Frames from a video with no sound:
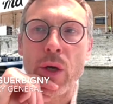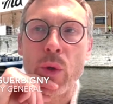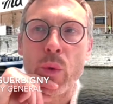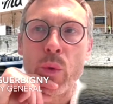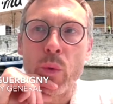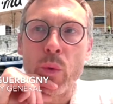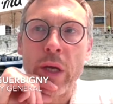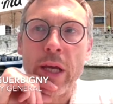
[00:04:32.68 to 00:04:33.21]

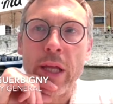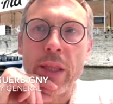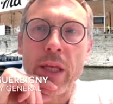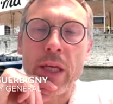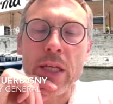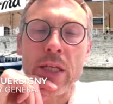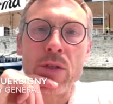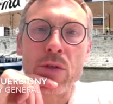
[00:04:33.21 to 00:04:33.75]
you
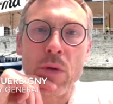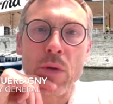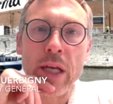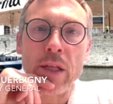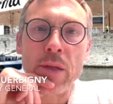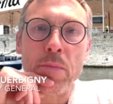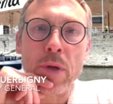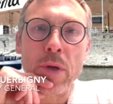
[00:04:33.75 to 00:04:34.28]
can
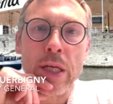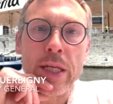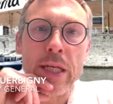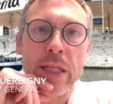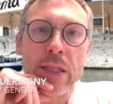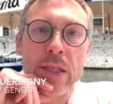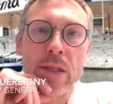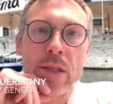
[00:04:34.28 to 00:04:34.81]
insulate
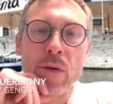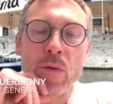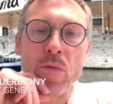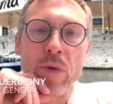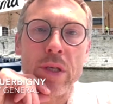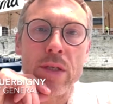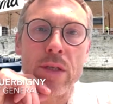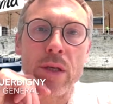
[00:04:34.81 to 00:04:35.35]
buildings
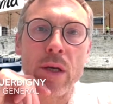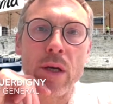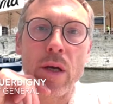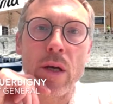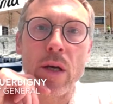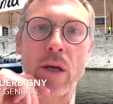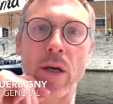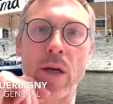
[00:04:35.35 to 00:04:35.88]
with
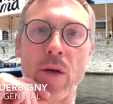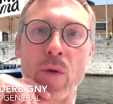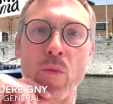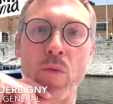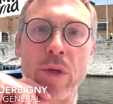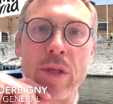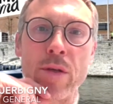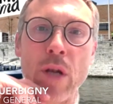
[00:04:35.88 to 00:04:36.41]

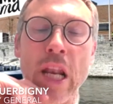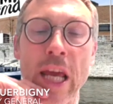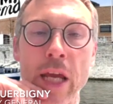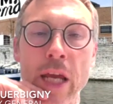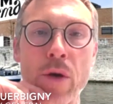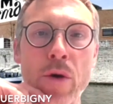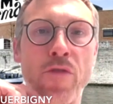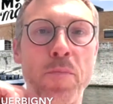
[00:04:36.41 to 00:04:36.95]
a
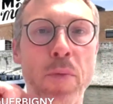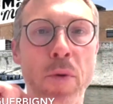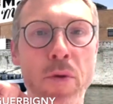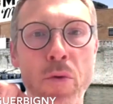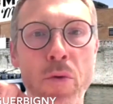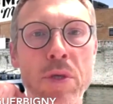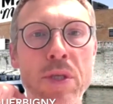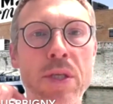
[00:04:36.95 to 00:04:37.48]
layer of
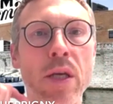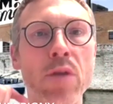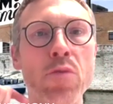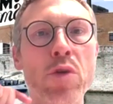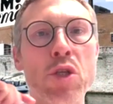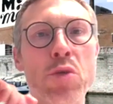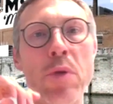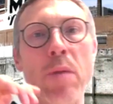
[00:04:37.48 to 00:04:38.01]
polyurethane,
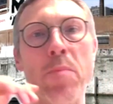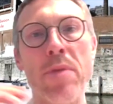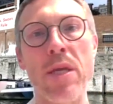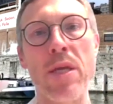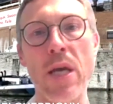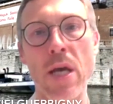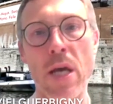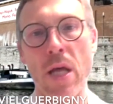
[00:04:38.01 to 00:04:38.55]
which will
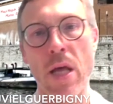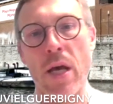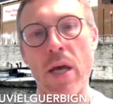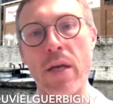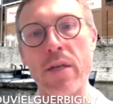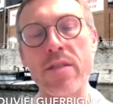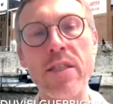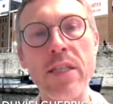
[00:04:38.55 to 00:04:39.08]
be
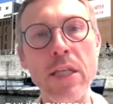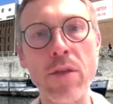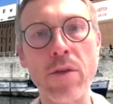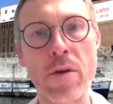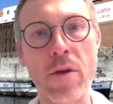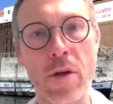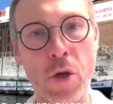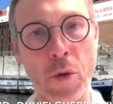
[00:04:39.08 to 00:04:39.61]

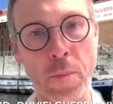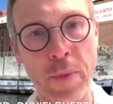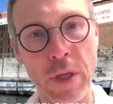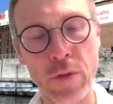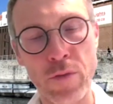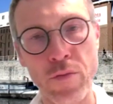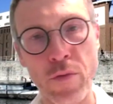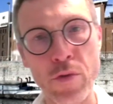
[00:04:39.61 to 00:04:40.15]
thinner
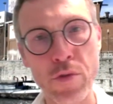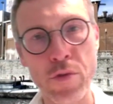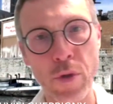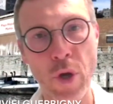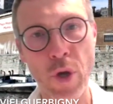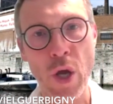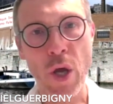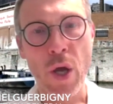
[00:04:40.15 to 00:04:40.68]
compared to
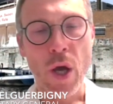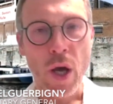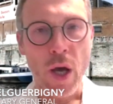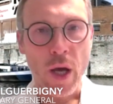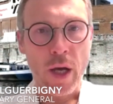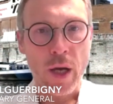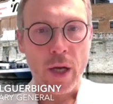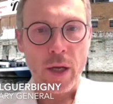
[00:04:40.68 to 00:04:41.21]

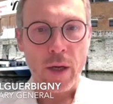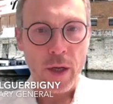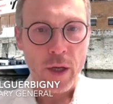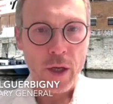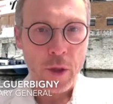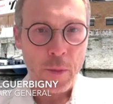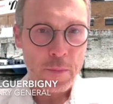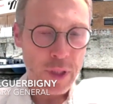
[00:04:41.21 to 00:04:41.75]

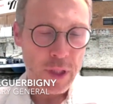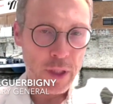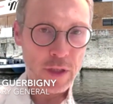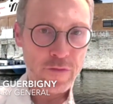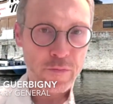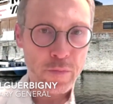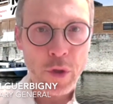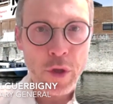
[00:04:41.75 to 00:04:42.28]
other
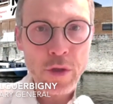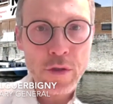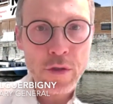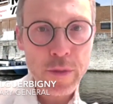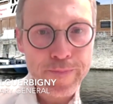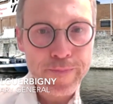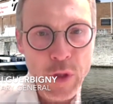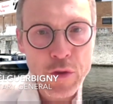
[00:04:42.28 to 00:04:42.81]
competitive
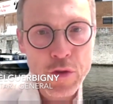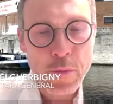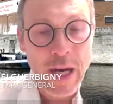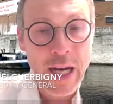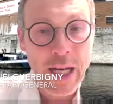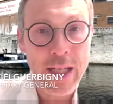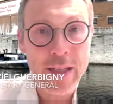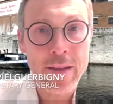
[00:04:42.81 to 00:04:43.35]
products on the
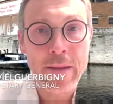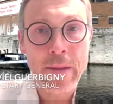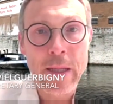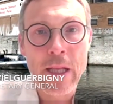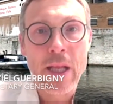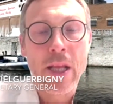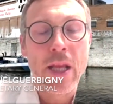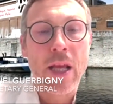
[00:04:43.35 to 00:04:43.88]
market.
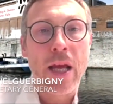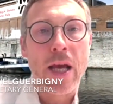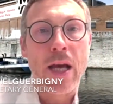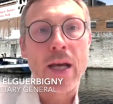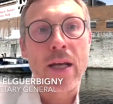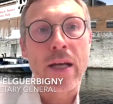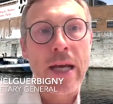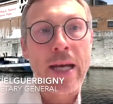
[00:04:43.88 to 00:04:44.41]

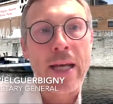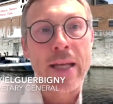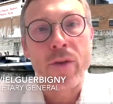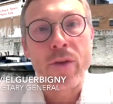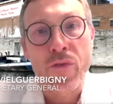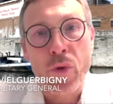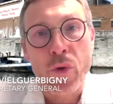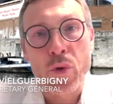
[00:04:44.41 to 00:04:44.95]
And
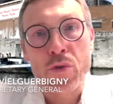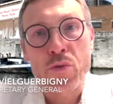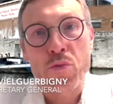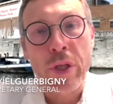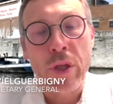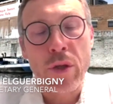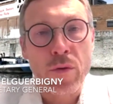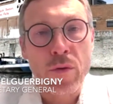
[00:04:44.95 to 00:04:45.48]
of course,
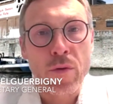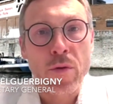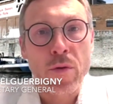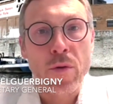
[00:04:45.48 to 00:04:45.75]
when you